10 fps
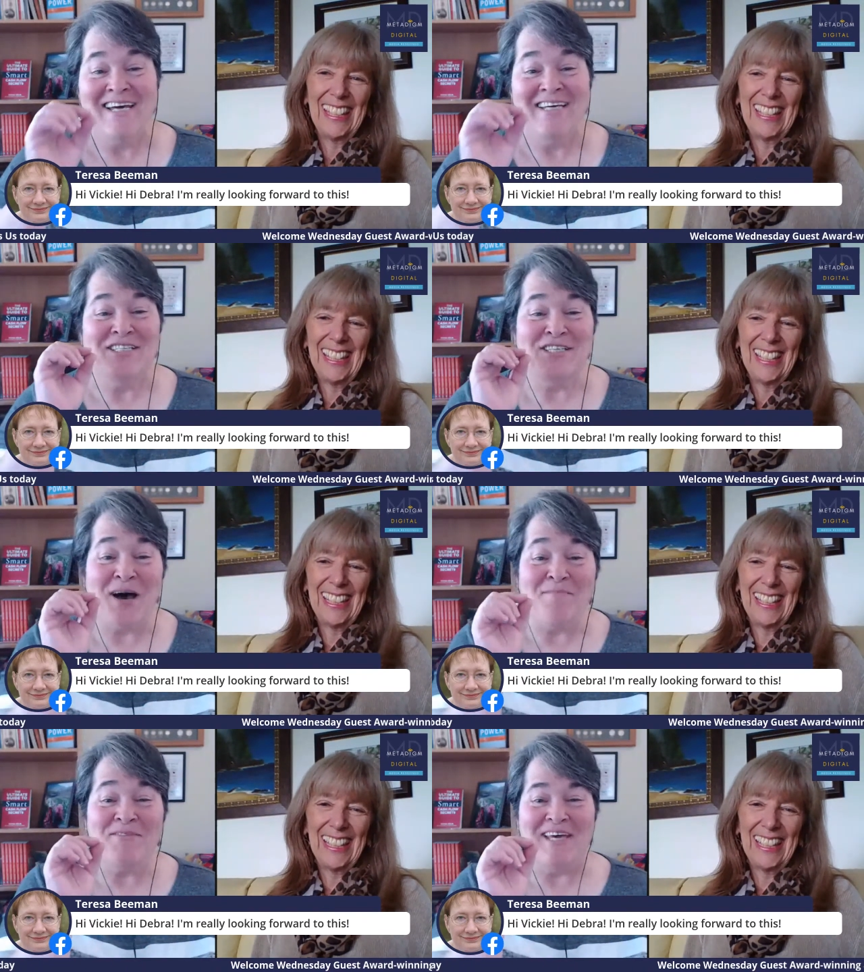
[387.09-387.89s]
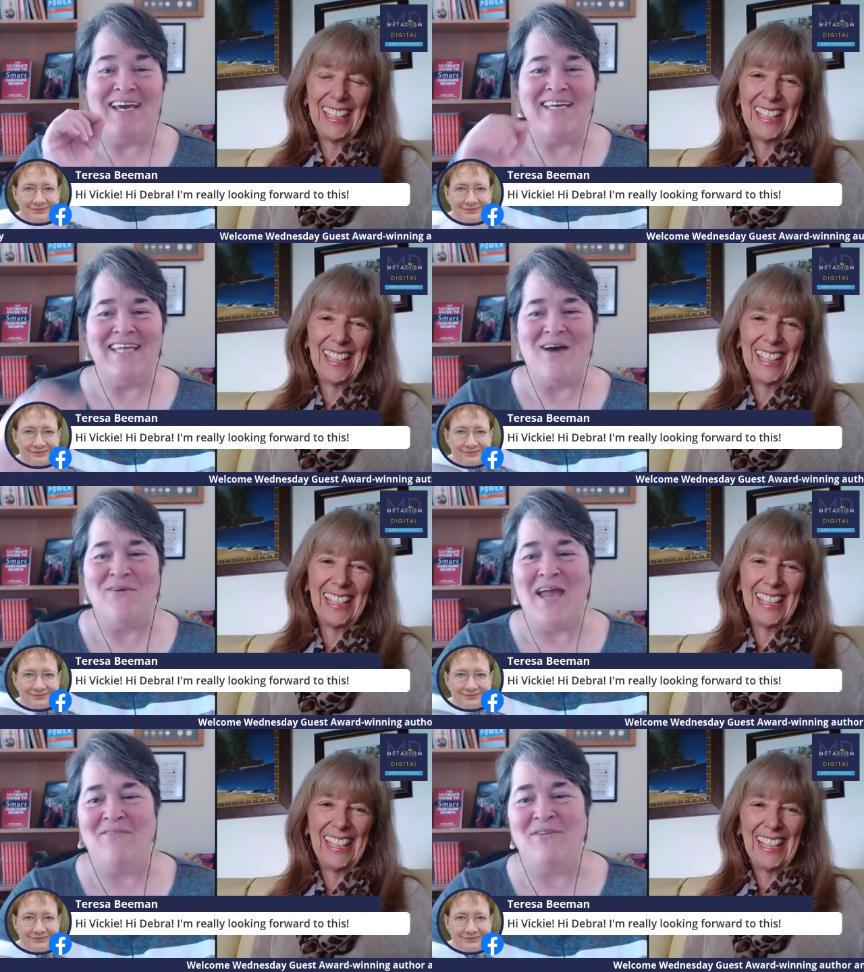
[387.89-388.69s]
Speaker 1: something that we
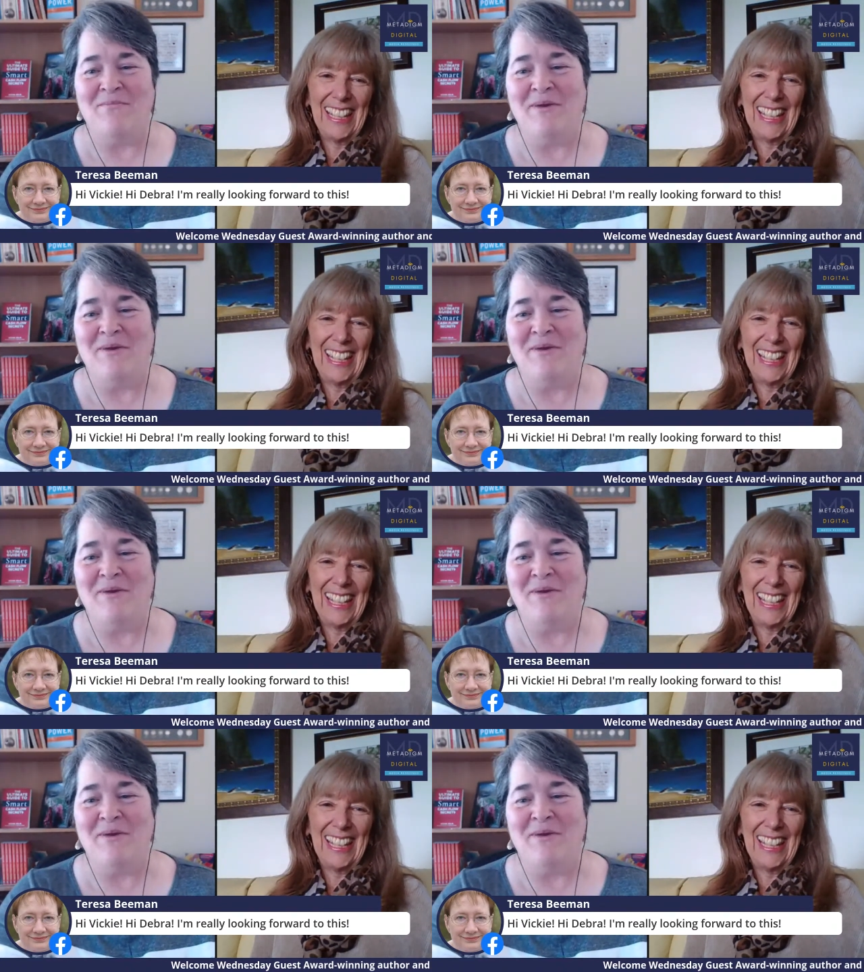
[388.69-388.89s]
have to